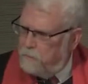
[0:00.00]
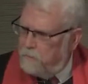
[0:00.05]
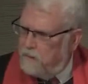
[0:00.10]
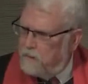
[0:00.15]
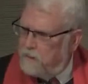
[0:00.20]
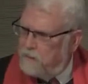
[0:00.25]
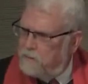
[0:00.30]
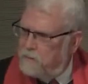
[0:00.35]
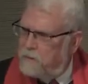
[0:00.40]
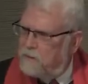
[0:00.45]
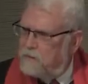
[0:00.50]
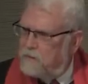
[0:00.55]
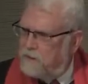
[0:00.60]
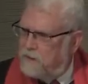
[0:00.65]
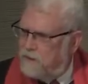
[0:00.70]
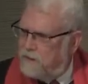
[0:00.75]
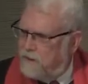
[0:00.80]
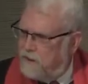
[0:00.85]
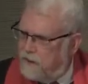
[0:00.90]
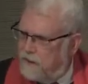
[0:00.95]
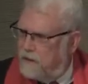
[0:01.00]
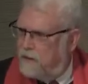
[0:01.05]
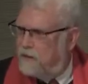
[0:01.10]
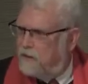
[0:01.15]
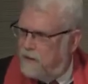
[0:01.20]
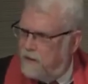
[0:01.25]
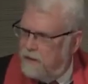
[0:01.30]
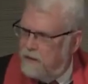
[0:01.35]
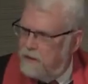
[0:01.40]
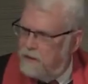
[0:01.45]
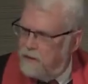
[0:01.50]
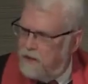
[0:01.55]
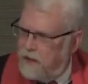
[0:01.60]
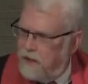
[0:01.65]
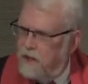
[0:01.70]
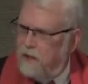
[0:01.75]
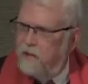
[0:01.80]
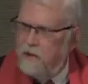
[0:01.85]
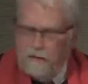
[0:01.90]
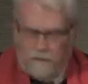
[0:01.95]
interested in
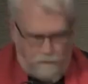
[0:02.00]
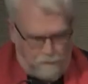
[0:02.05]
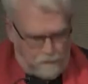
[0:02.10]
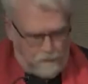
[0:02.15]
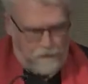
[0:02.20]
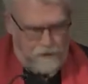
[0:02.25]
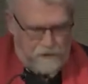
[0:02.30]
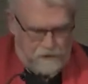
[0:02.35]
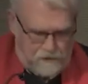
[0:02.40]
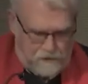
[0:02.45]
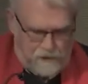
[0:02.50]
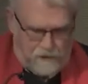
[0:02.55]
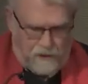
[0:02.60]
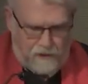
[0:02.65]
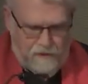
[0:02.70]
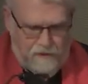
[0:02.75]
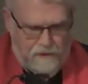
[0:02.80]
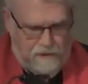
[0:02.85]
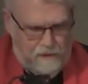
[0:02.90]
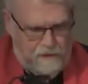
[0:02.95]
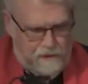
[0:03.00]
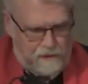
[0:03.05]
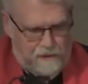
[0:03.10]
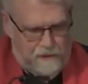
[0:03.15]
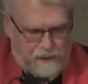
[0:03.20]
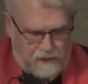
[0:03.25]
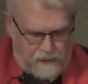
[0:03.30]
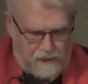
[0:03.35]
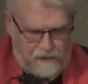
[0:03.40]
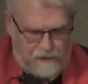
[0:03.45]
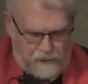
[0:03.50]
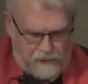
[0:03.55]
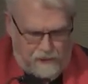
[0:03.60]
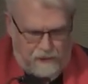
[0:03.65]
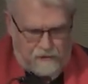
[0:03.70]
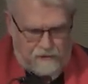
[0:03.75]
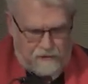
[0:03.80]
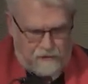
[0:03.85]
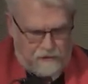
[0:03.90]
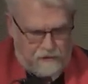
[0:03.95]
caring for the exhausted than getting the
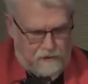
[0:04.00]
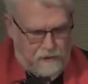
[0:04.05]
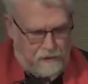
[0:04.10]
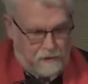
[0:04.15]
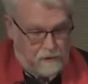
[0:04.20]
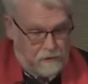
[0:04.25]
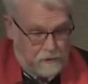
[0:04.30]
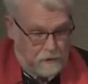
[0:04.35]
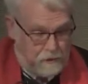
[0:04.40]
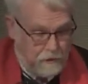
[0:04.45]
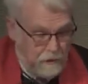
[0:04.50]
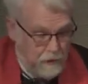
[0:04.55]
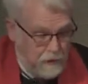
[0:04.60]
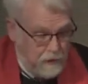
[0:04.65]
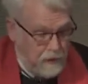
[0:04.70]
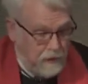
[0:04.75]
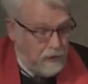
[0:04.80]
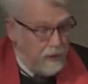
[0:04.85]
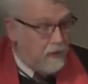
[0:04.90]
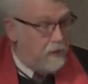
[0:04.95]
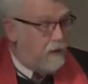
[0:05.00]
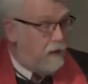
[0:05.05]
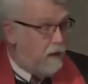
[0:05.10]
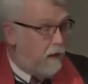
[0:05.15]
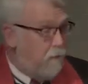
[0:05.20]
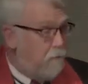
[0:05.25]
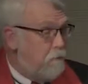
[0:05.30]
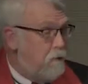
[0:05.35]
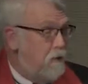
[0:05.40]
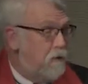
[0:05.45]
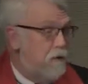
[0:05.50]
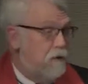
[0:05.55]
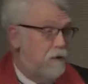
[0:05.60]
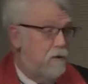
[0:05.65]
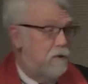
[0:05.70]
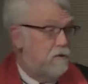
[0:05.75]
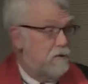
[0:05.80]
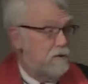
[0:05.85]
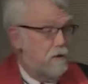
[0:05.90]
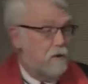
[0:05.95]
exaltation and helping
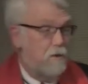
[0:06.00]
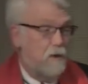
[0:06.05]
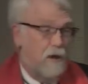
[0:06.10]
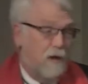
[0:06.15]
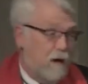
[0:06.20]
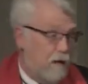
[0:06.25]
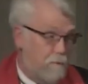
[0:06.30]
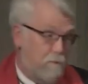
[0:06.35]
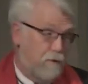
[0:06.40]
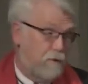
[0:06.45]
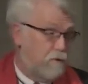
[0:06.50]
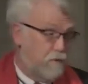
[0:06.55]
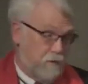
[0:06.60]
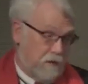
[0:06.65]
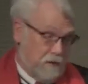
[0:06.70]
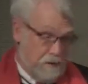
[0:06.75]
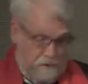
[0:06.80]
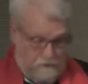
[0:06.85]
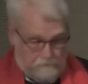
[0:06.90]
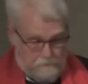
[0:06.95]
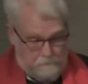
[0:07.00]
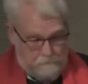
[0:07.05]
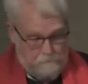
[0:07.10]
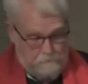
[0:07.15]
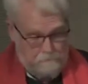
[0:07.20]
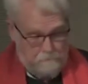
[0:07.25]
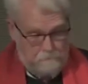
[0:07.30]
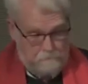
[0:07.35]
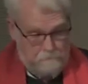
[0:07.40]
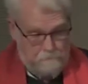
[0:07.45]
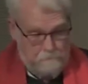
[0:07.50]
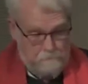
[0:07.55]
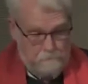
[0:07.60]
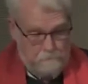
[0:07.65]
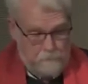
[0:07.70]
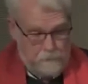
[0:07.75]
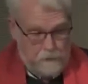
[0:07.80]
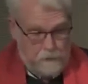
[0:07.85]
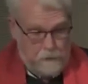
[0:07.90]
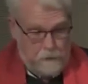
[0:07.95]
those who are up a tree.
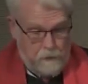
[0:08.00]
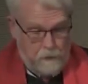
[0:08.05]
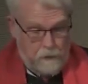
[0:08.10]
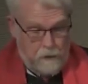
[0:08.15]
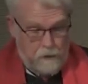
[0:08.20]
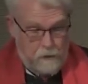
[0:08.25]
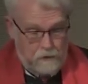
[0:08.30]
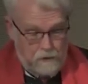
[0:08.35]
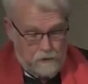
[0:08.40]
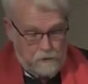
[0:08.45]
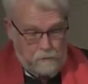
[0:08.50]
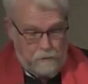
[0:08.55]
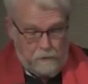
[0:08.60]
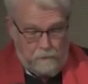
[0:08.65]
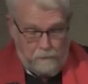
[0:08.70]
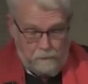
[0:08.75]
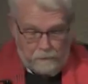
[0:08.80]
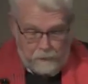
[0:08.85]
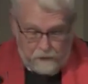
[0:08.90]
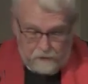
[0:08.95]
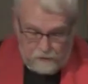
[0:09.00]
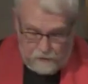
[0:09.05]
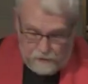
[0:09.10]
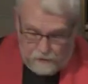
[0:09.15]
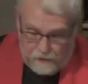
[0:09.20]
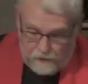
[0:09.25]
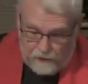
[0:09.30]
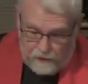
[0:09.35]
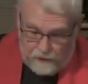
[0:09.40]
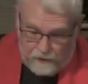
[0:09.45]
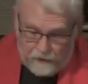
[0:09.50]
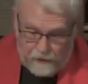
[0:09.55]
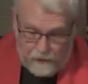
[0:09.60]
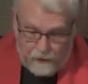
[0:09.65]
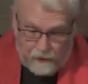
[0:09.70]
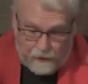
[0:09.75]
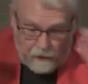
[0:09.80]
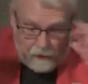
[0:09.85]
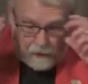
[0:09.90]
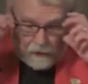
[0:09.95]
On this Reformation Sunday,
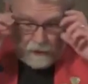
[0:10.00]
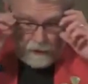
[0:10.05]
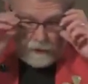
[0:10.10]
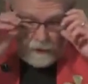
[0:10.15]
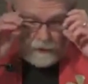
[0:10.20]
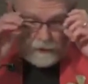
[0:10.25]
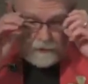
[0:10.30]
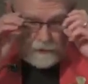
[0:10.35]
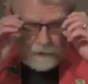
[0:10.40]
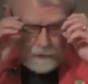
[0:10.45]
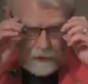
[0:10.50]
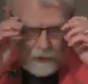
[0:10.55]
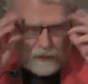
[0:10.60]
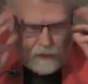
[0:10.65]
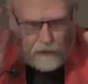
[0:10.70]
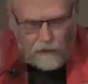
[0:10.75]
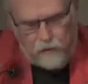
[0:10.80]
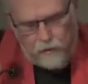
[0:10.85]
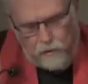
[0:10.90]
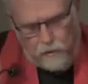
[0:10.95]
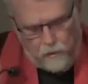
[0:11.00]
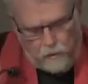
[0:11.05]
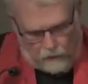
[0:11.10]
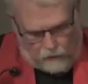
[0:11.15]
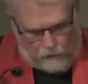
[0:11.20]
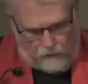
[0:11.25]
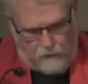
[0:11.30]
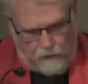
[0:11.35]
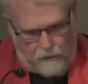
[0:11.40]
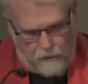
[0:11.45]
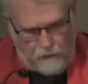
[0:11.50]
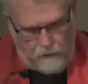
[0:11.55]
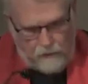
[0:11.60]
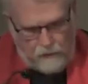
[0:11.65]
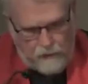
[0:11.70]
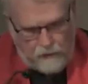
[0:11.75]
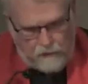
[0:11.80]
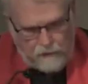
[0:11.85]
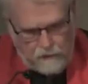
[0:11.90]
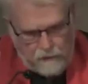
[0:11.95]
let's take a look
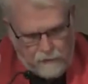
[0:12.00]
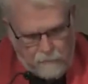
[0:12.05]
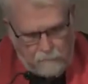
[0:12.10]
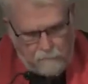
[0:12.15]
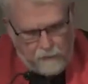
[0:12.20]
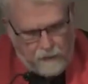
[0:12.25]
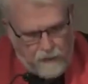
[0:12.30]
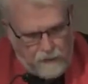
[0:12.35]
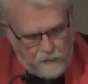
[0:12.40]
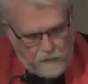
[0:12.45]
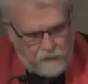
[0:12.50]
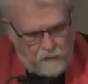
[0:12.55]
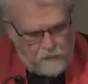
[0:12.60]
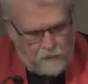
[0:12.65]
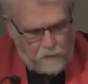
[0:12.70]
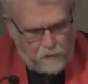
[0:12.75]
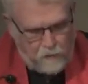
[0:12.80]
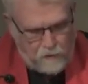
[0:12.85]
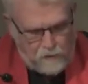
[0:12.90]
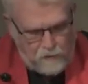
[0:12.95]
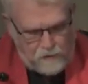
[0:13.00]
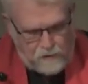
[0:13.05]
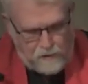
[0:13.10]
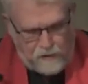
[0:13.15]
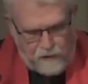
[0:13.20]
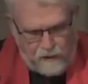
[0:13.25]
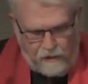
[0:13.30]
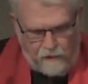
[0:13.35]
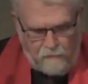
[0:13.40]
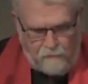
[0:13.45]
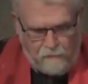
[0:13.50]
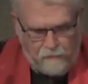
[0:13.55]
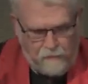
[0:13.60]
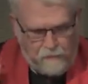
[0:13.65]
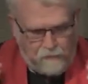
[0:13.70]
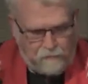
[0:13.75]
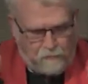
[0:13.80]
at the compassionate words and efforts of